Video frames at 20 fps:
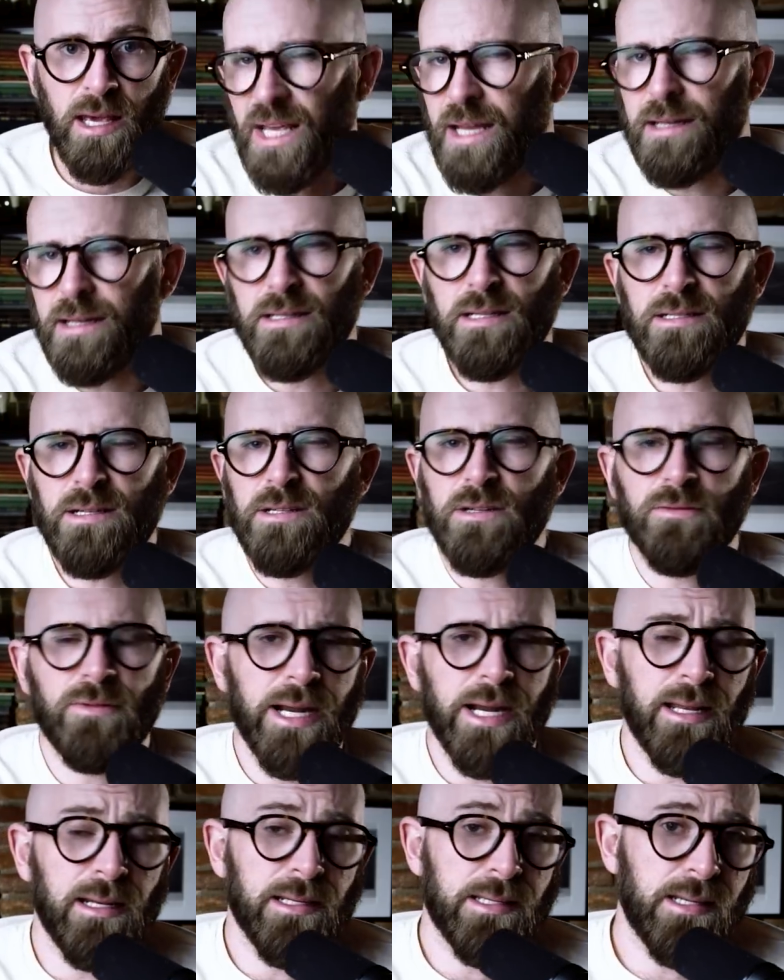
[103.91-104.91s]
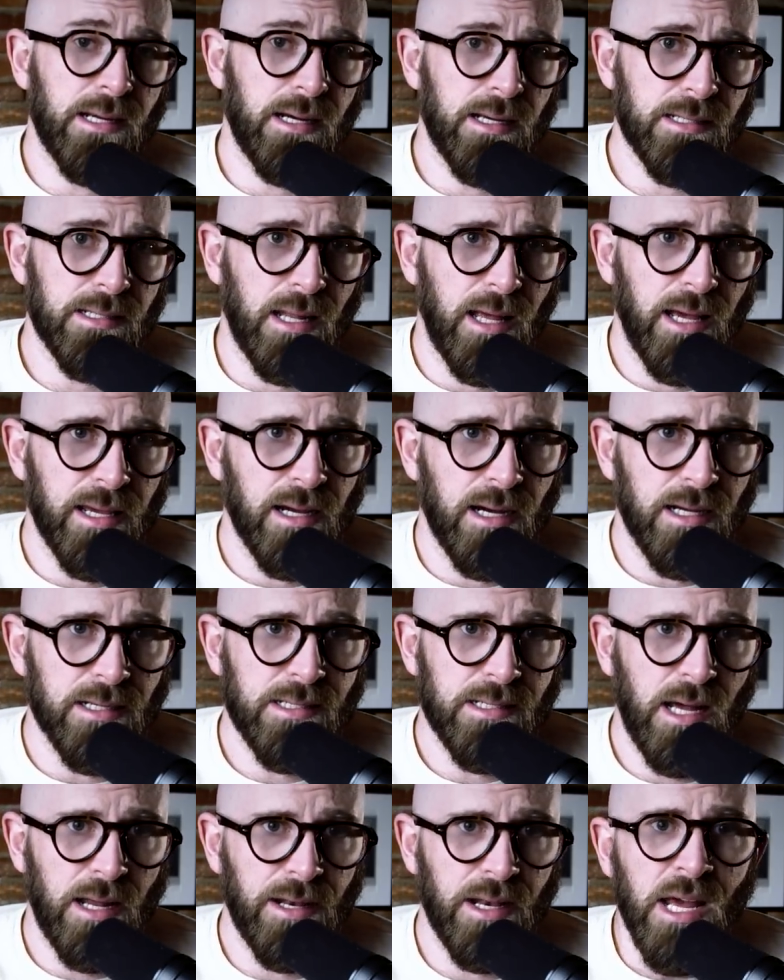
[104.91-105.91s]
In addition to regular stars like our
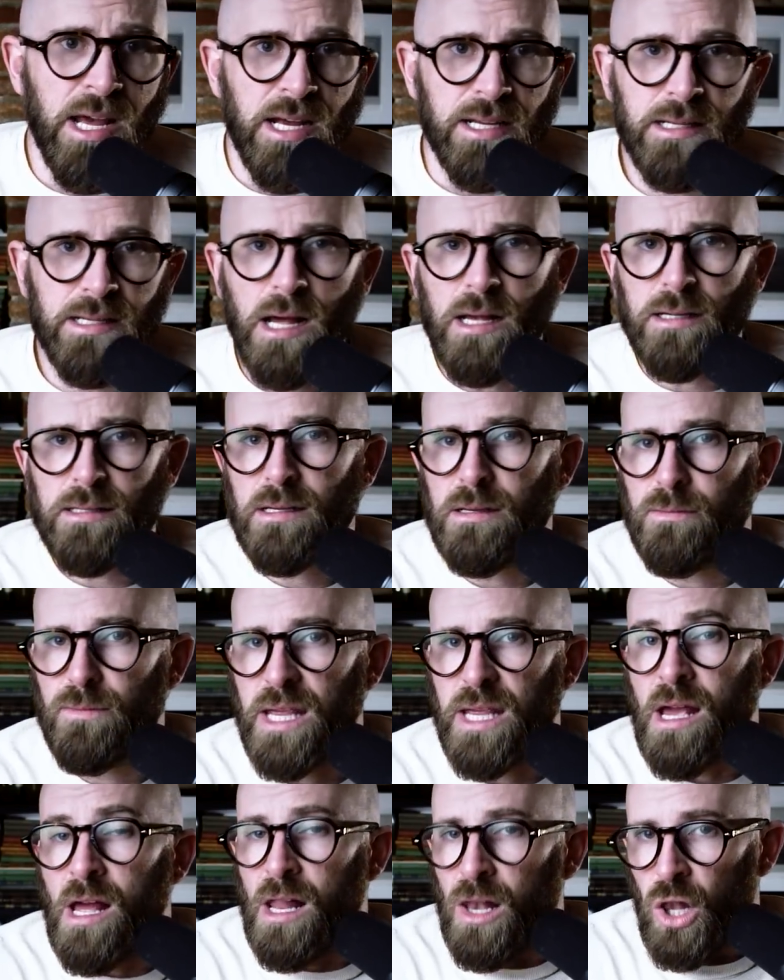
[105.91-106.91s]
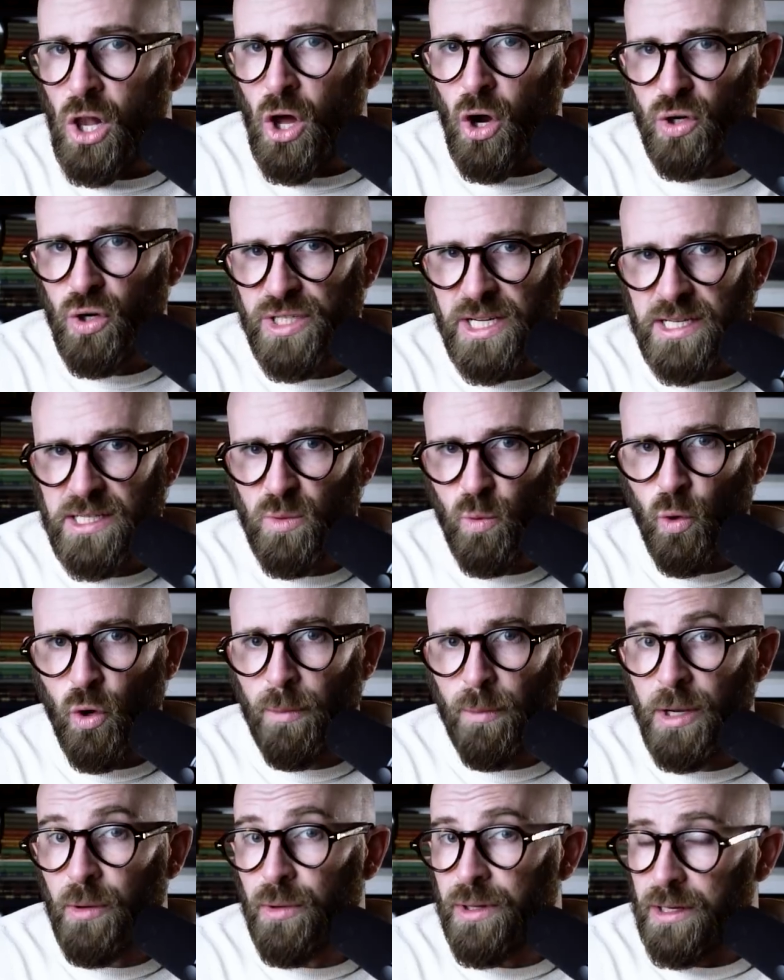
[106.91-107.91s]
Sun, stars can be locked into
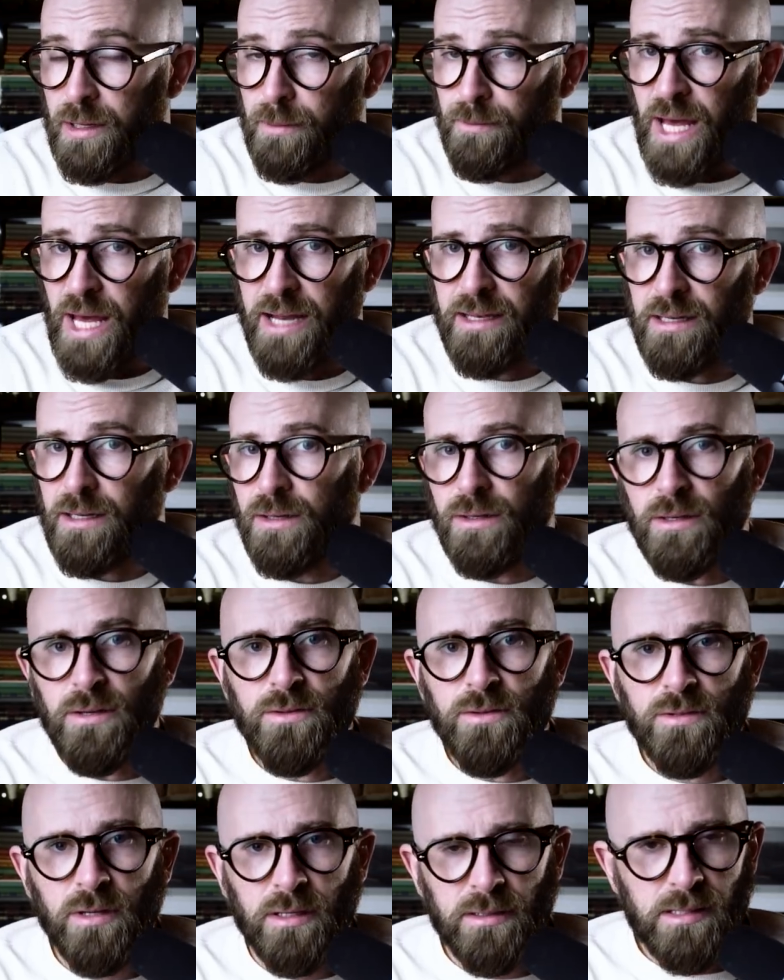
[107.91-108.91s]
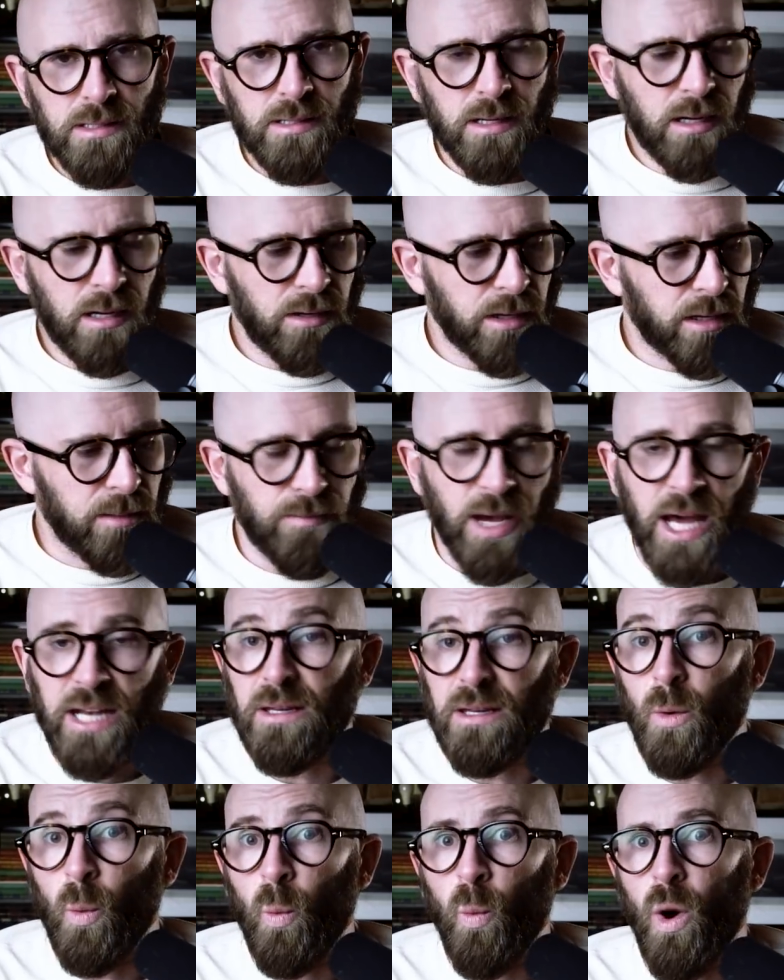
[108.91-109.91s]
orbit with a companion neutron star, a
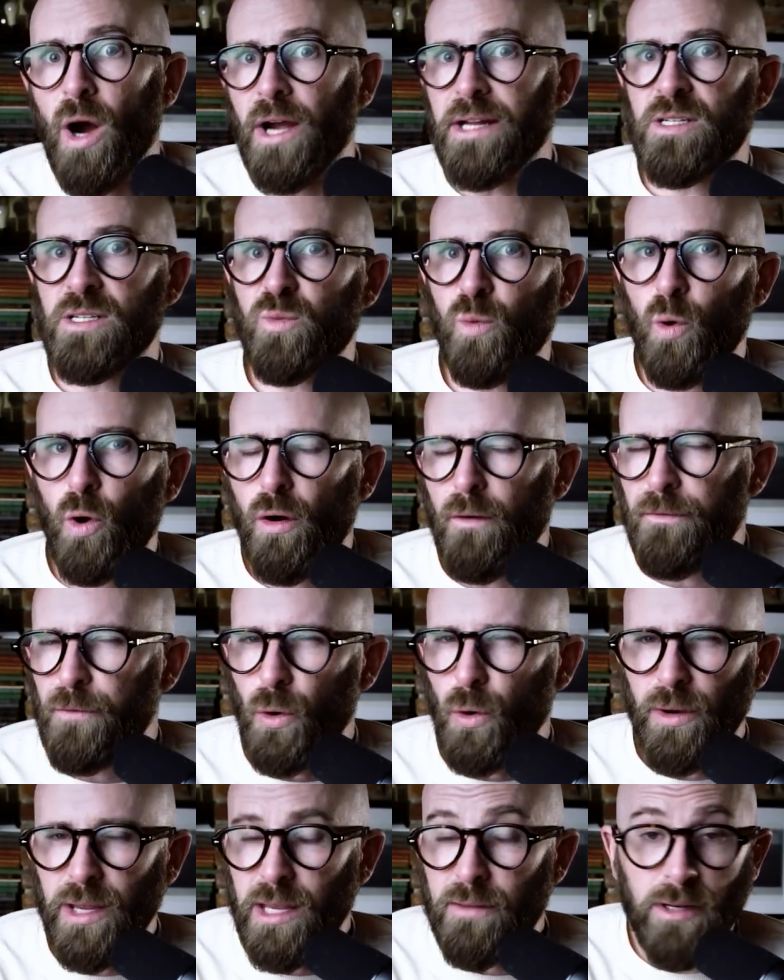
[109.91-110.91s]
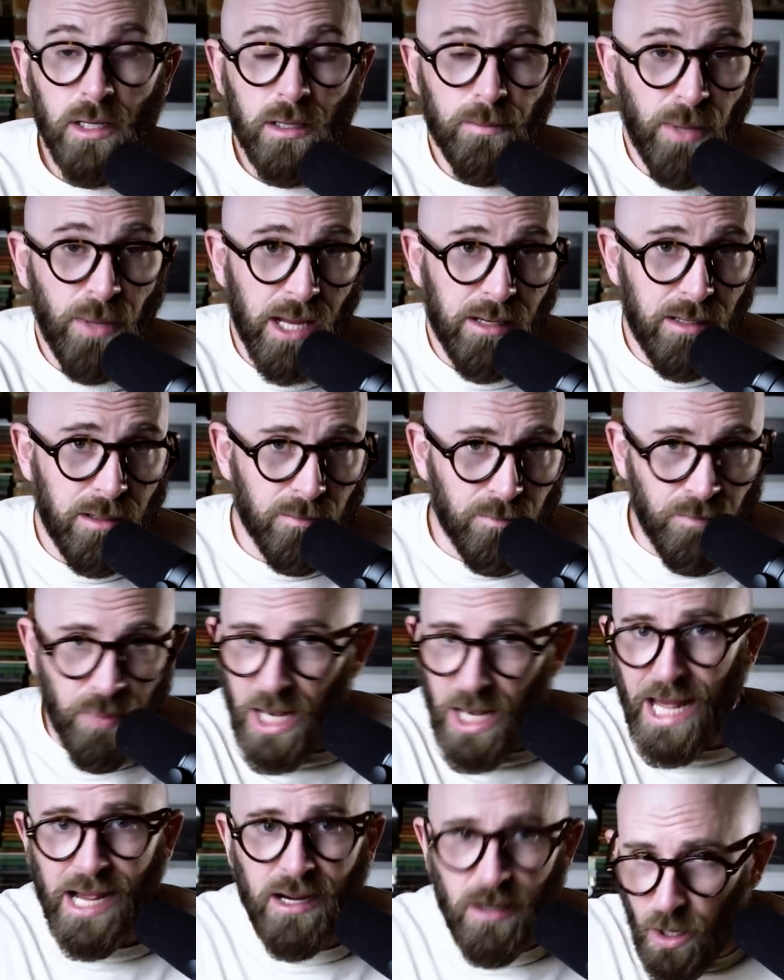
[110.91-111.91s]
companion companion white dwarf, or even a companion
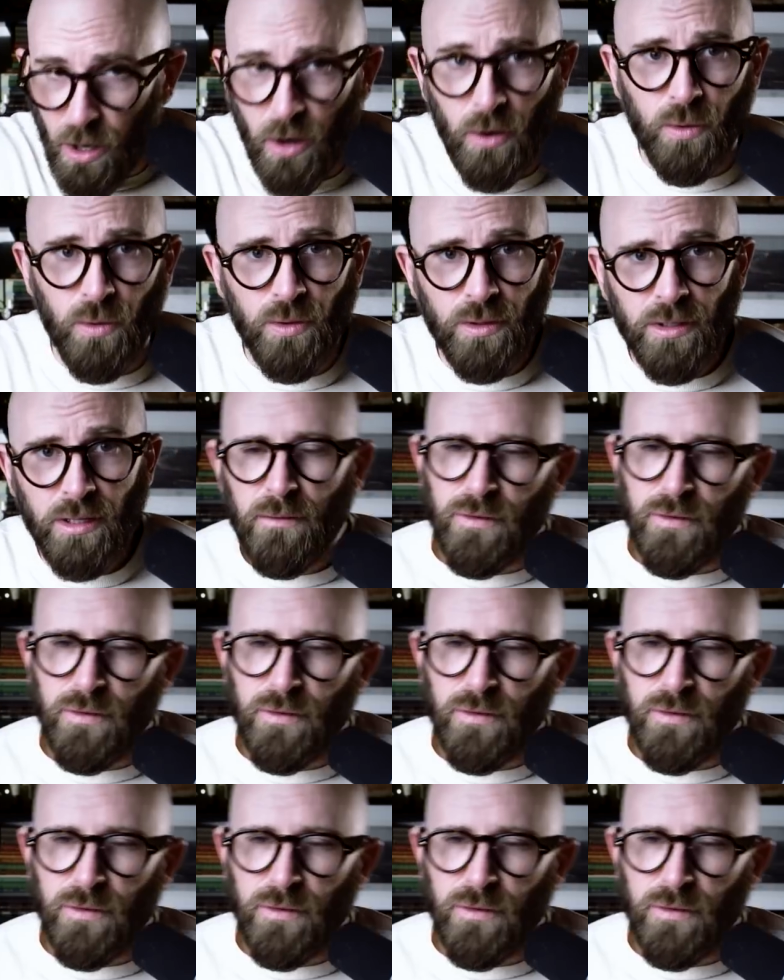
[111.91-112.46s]
black hole.